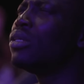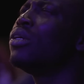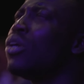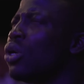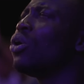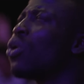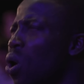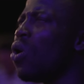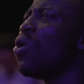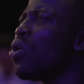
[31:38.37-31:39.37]
you can't
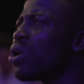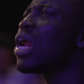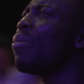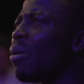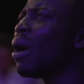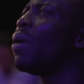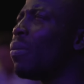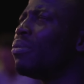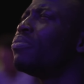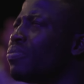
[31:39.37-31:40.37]
kill me. You
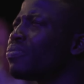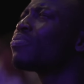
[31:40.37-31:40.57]
cannot